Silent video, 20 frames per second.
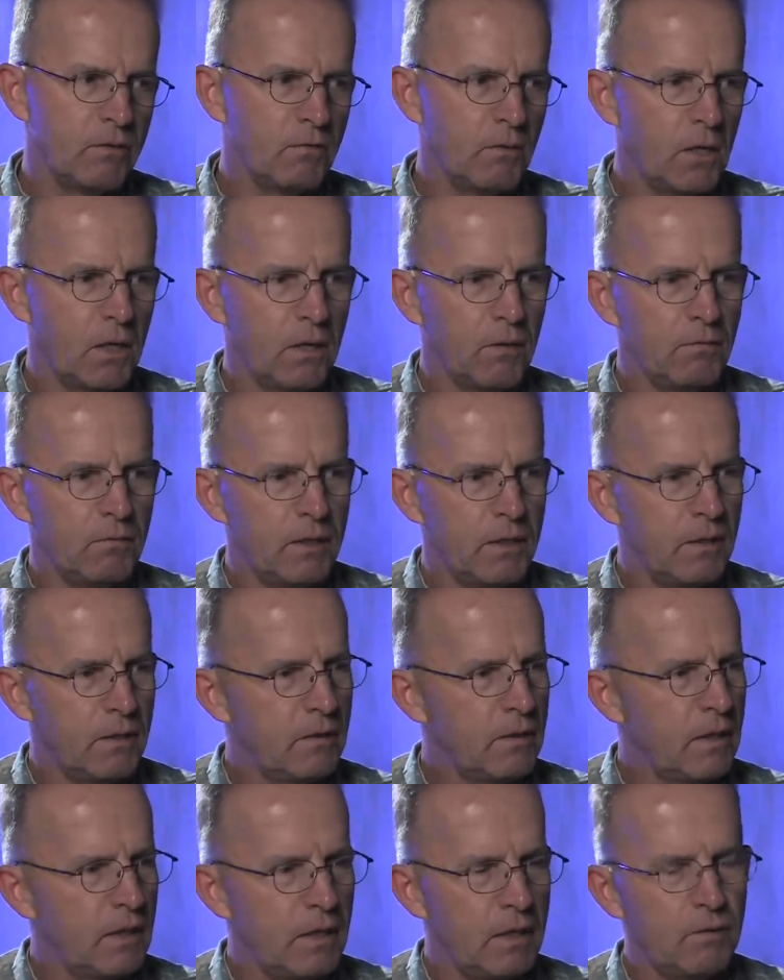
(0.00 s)
involved
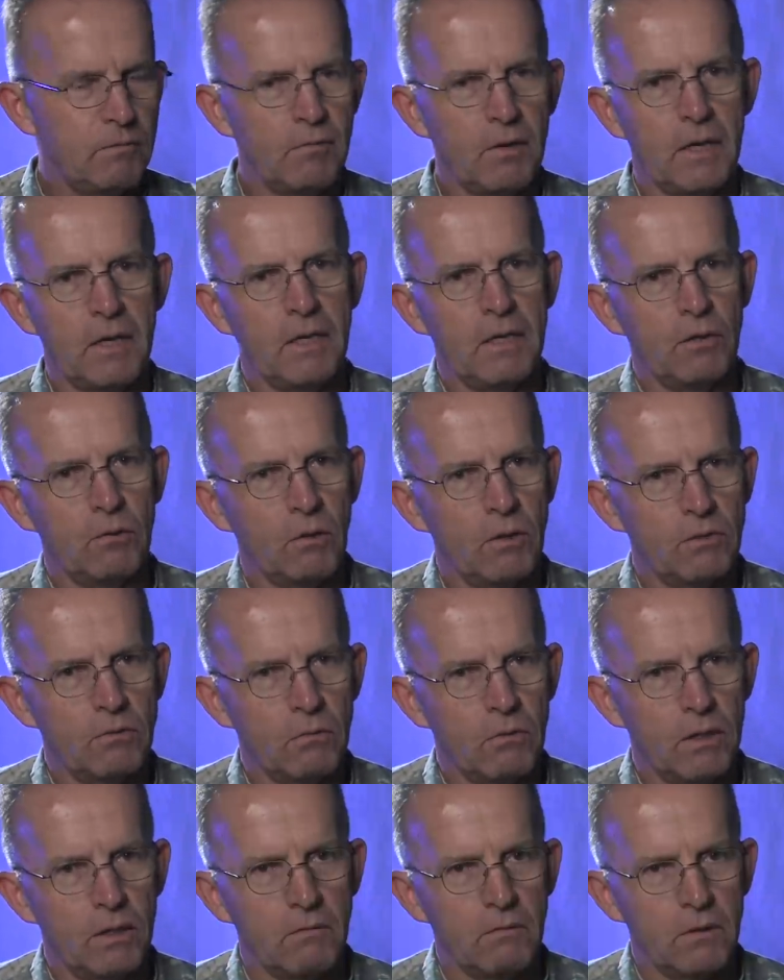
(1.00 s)
in any fighting
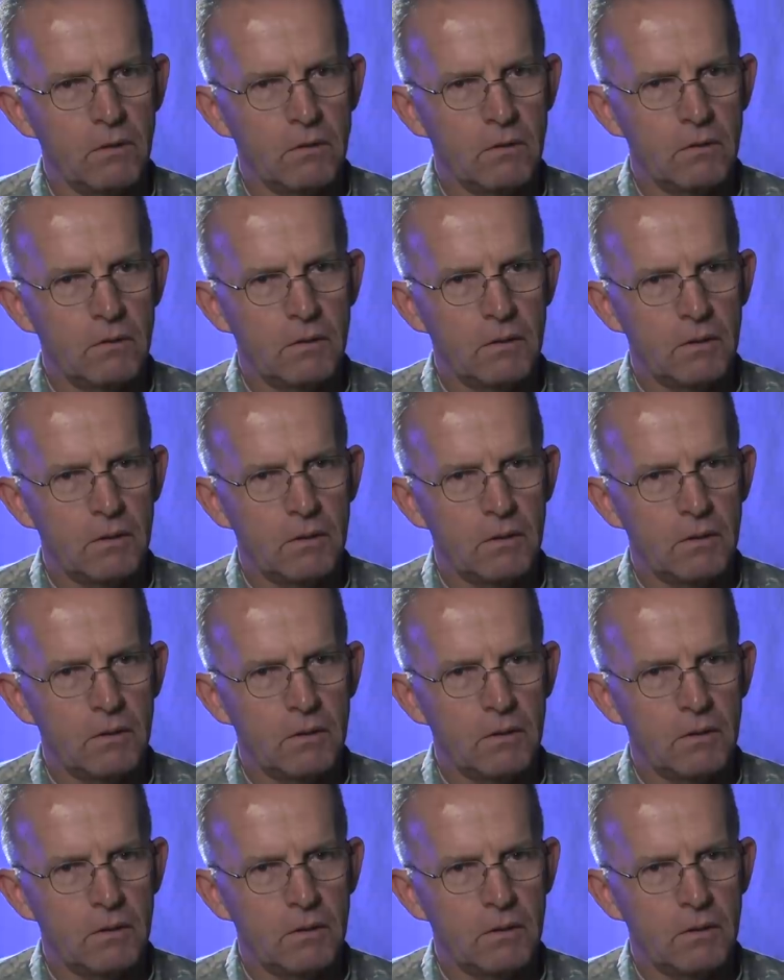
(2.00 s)
whatsoever.